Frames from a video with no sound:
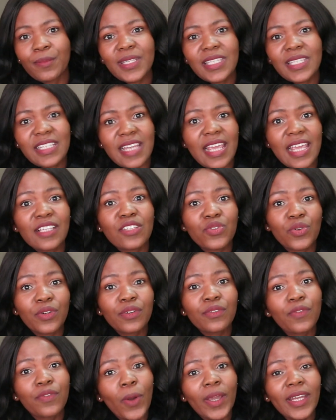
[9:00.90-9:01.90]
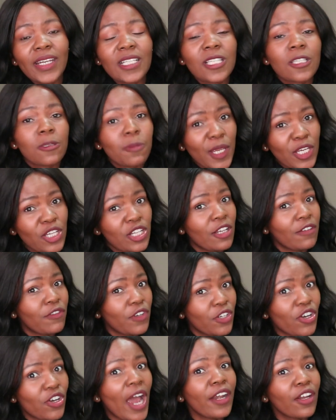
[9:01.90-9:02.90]
mistakes to avoid, especially if
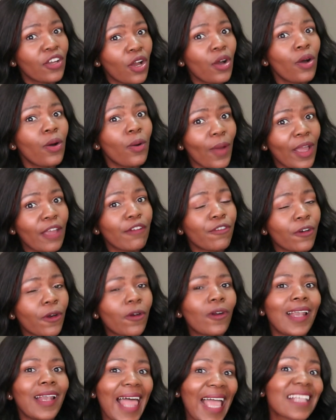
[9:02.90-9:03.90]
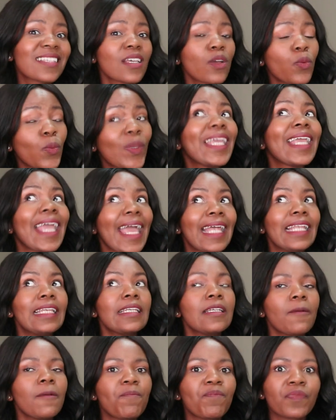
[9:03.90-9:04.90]
you're trying to go away for a relaxing
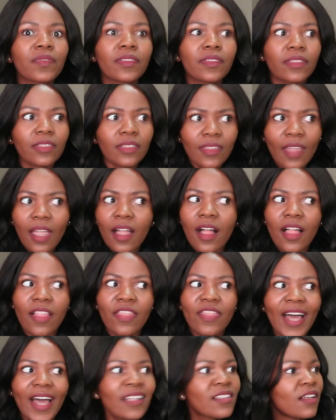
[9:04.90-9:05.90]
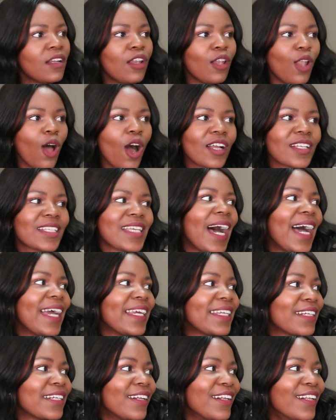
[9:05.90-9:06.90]
weekend. That's a long
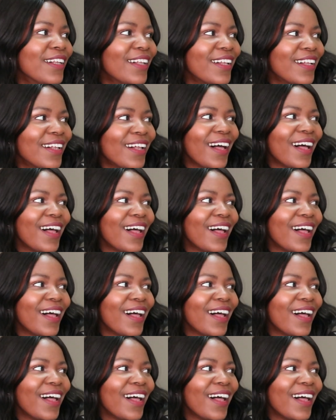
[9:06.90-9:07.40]
title.